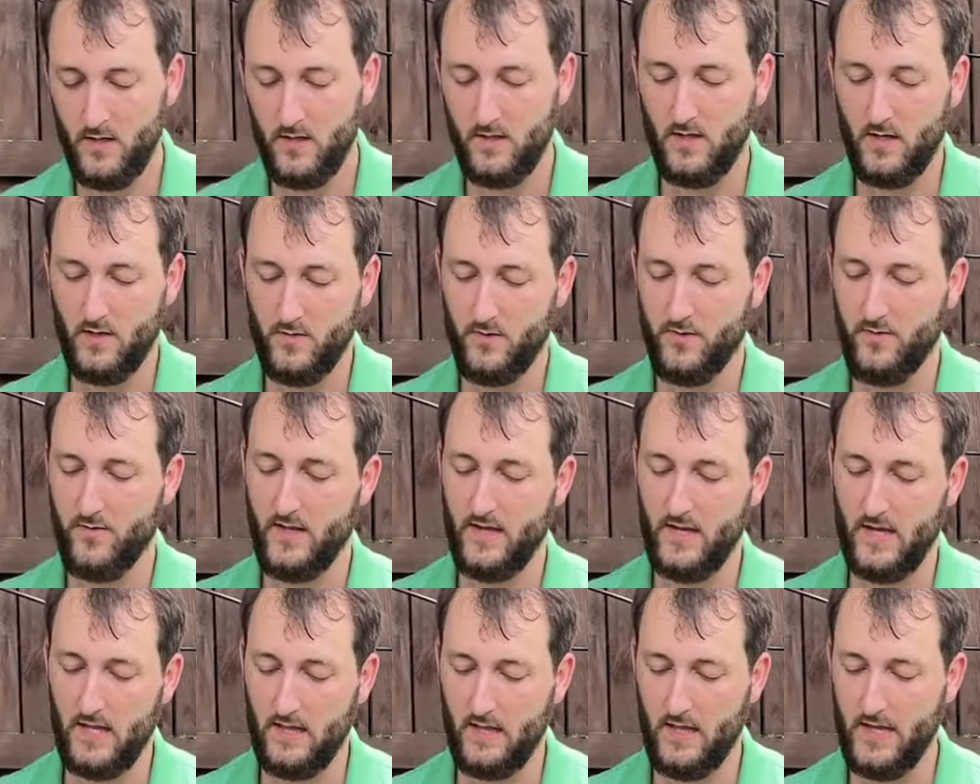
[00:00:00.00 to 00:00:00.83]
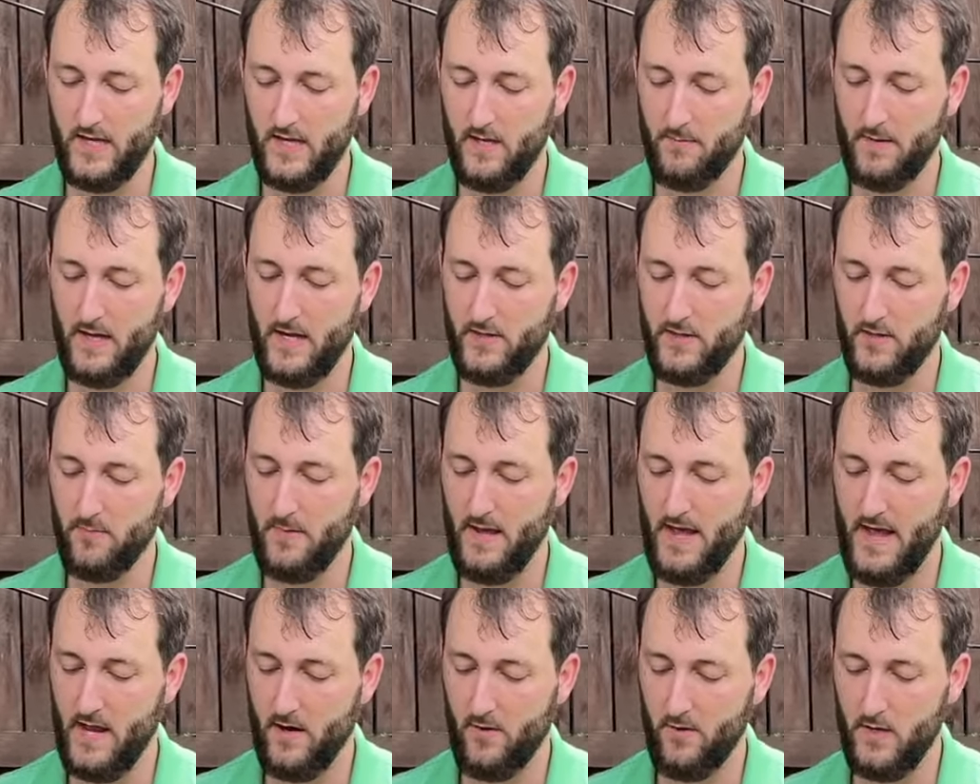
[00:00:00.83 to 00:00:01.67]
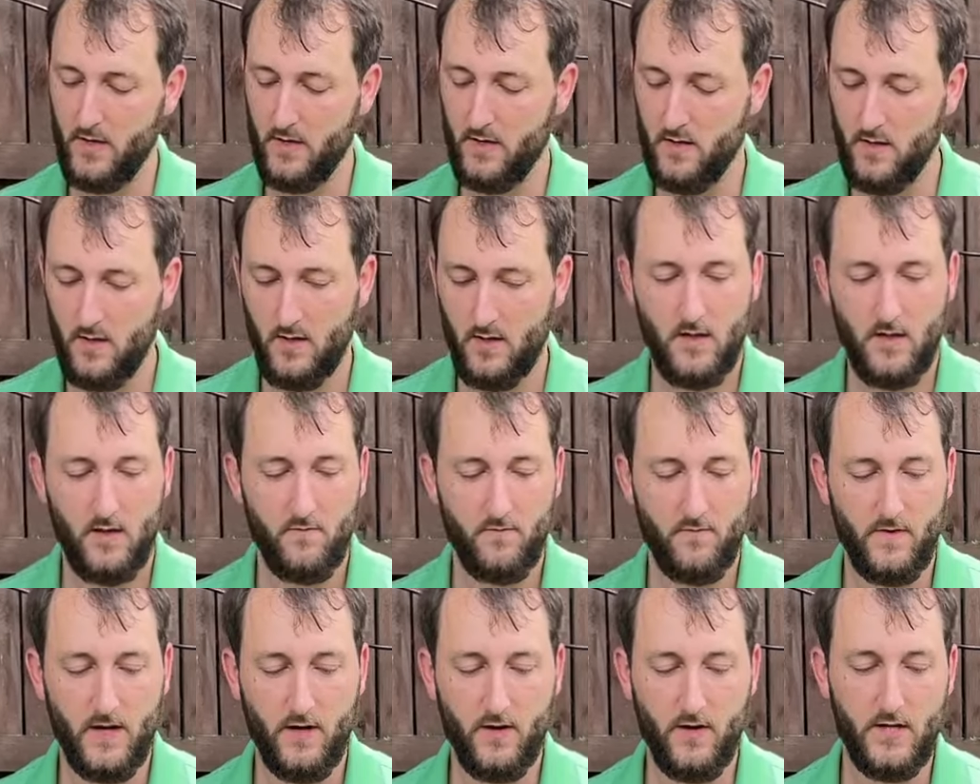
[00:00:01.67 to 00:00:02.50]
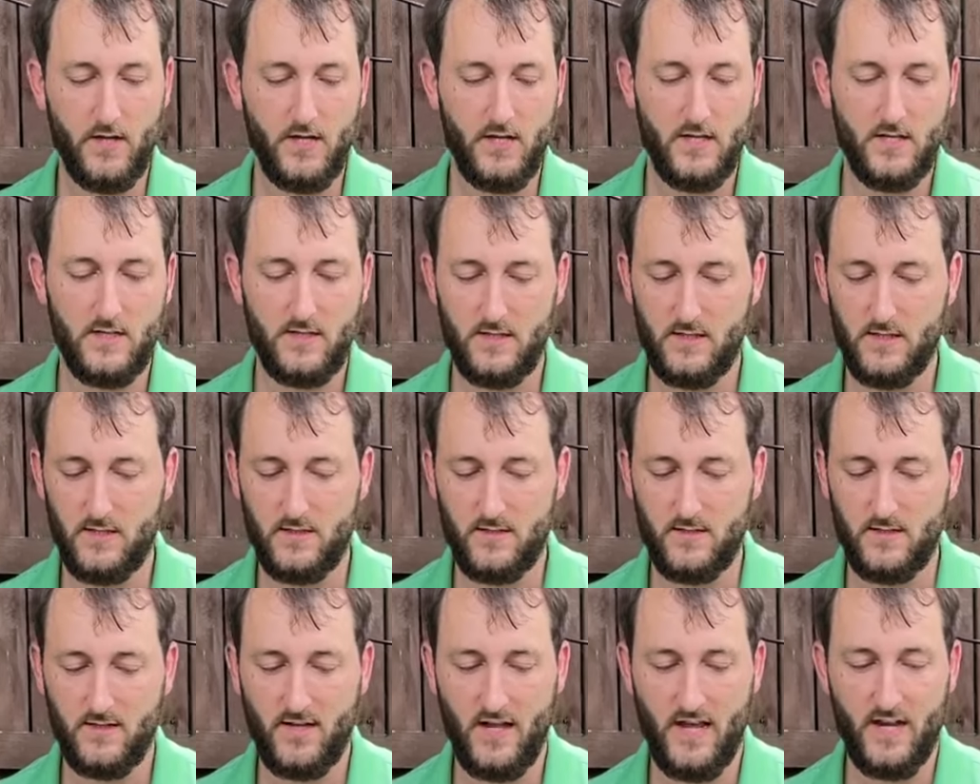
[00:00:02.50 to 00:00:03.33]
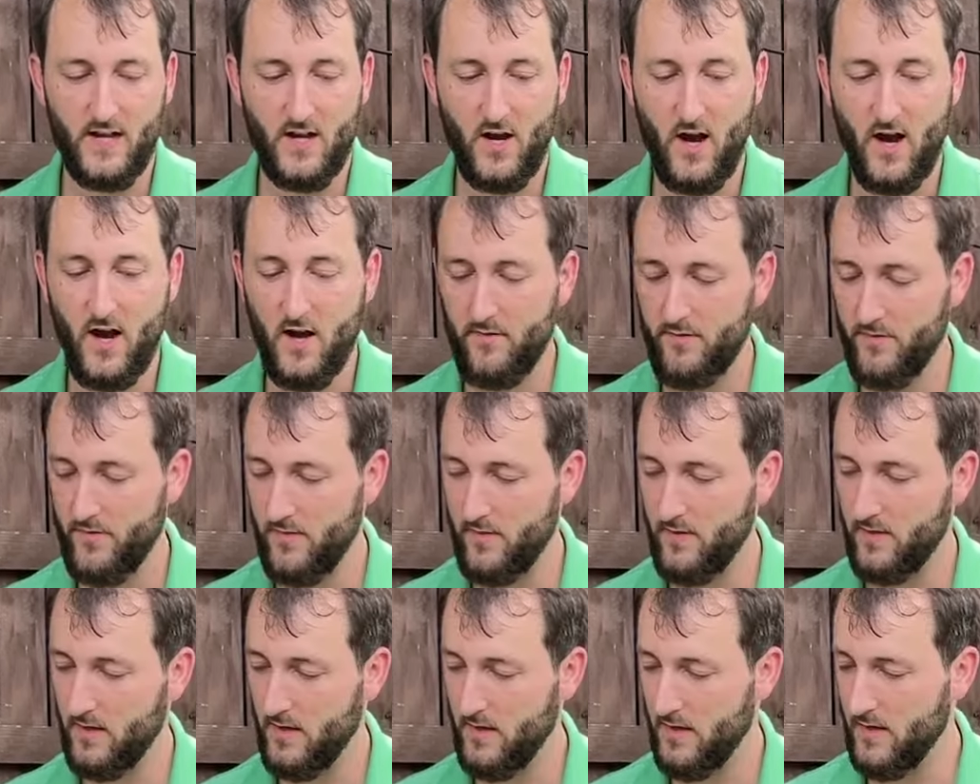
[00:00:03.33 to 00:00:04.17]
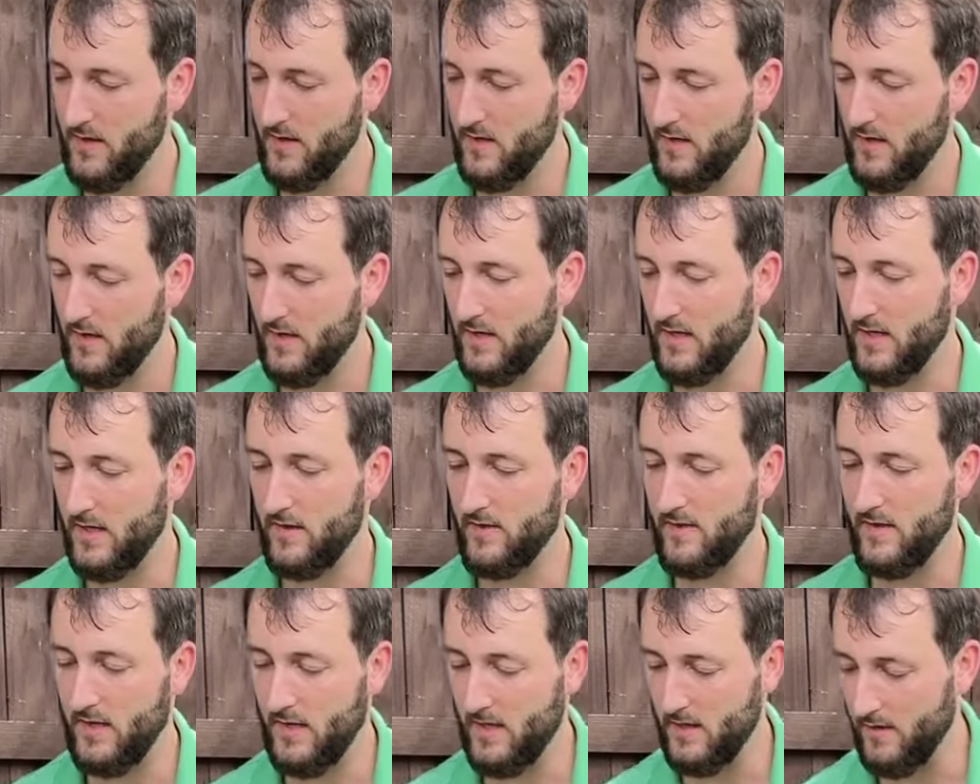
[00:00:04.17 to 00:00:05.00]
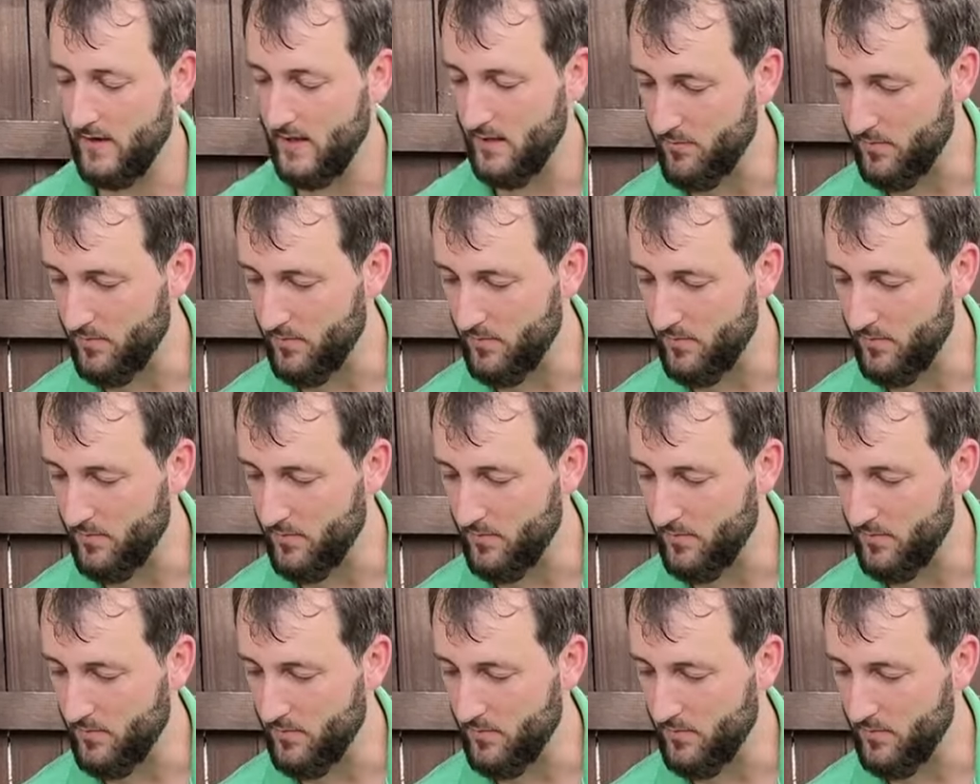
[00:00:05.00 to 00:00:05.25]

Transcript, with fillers: Another thing I like about the battery, very easy to take off. They, they